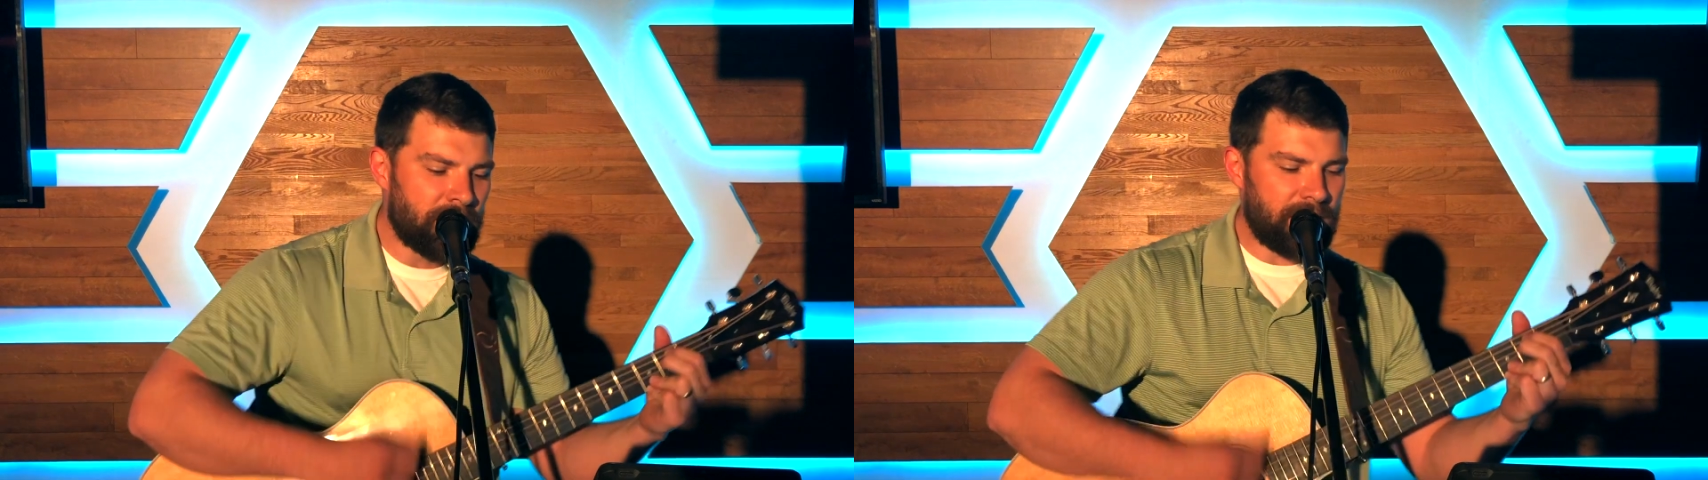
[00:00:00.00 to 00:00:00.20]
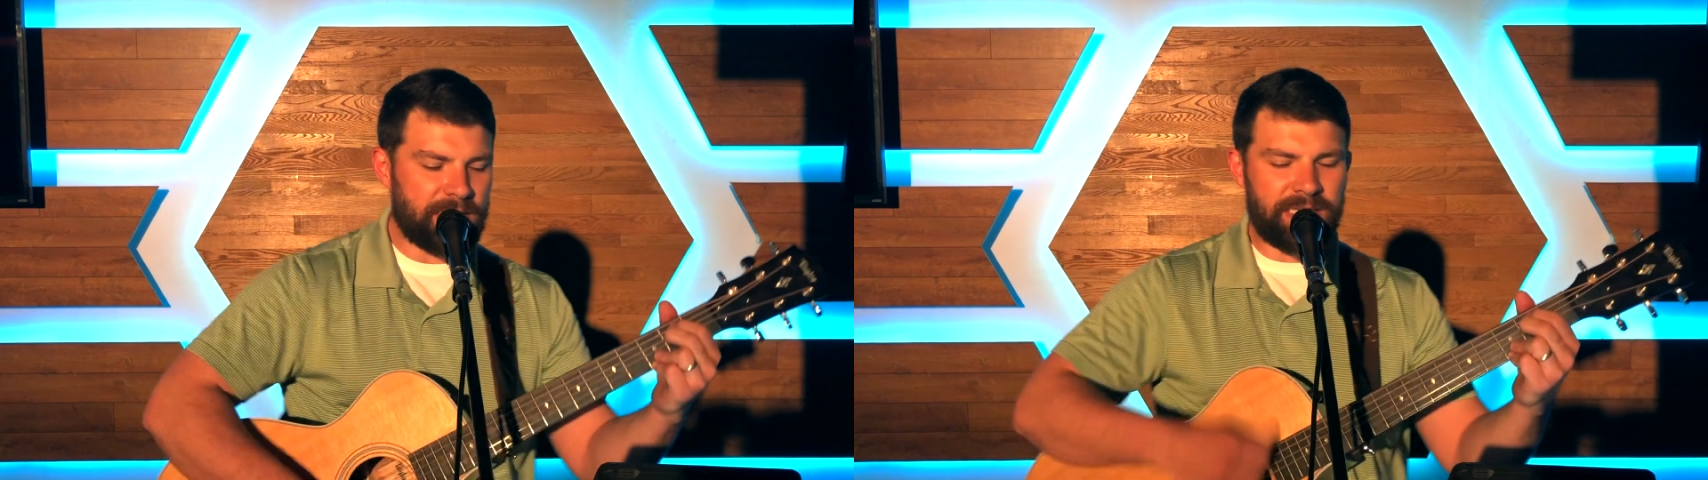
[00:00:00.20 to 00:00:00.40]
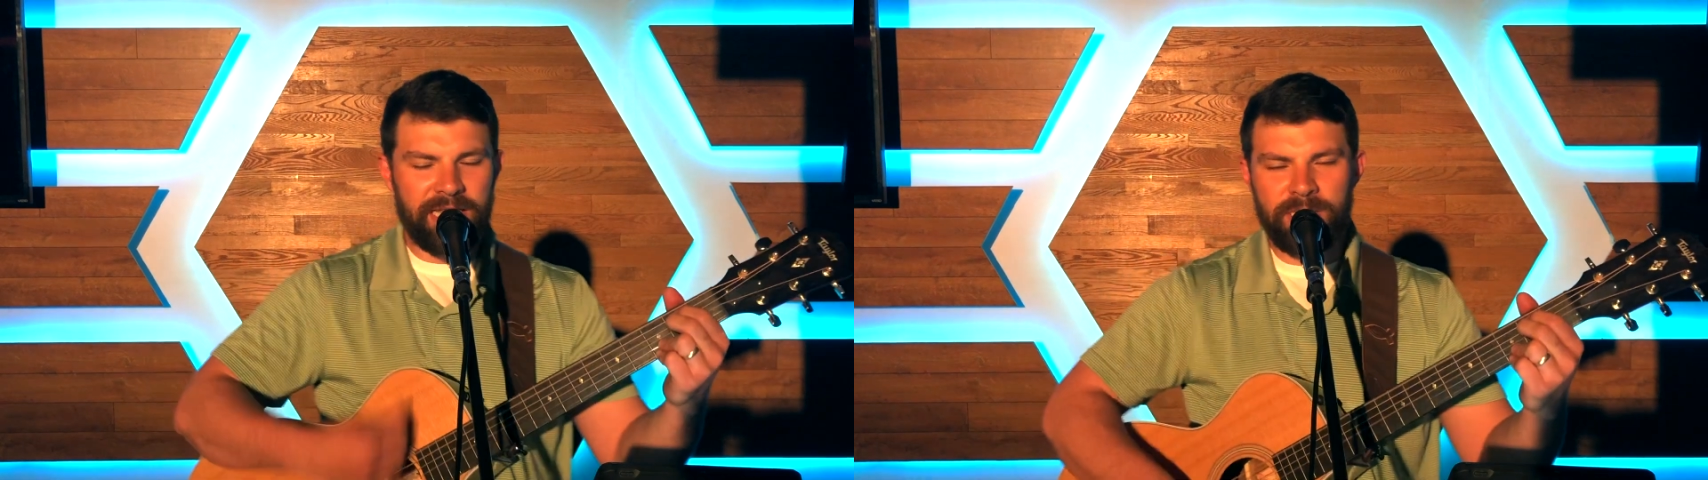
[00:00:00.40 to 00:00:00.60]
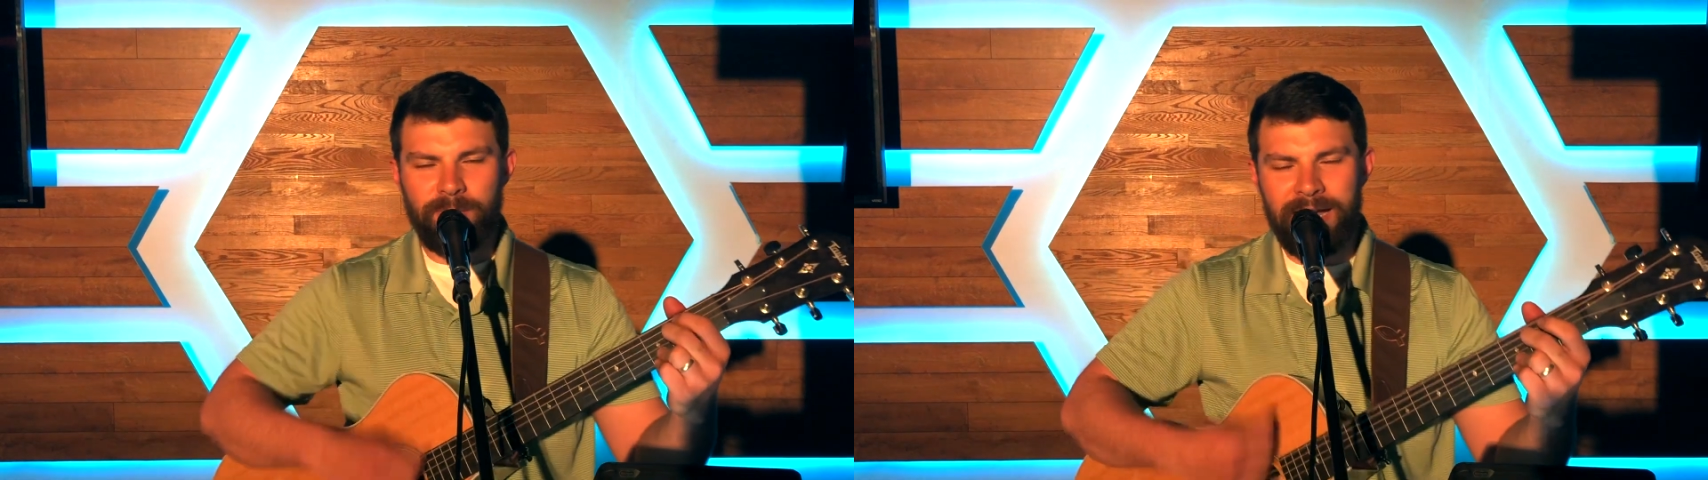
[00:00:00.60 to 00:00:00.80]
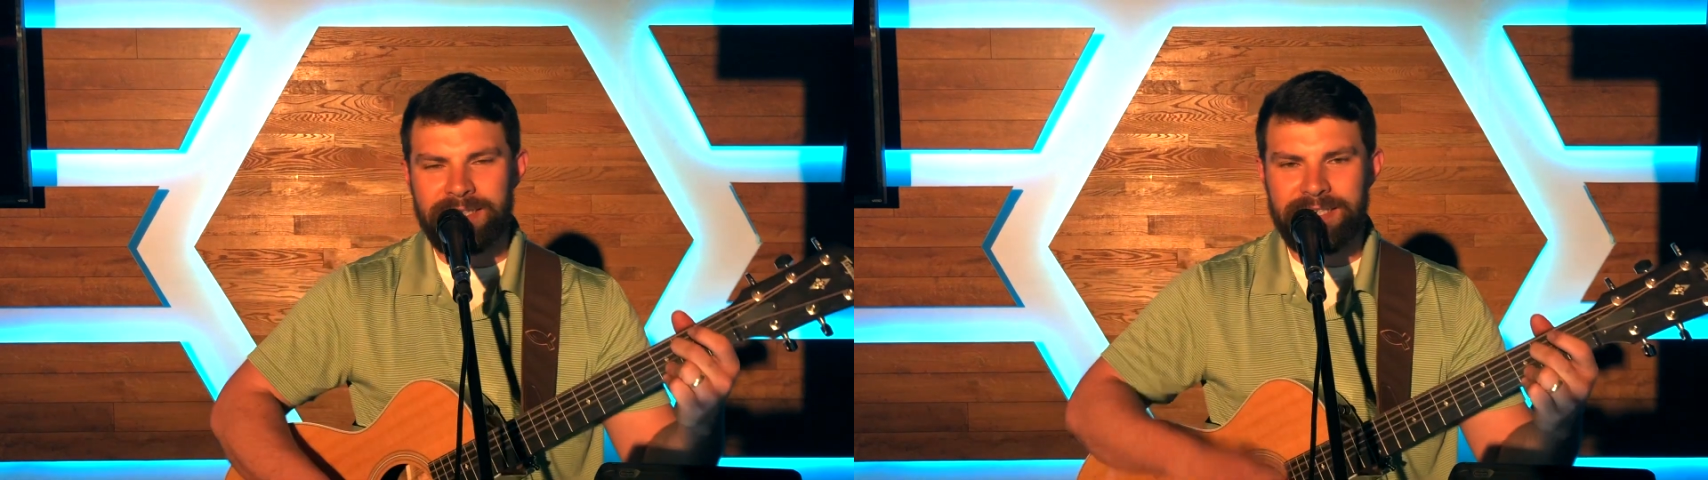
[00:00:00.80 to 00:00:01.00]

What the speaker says: This is my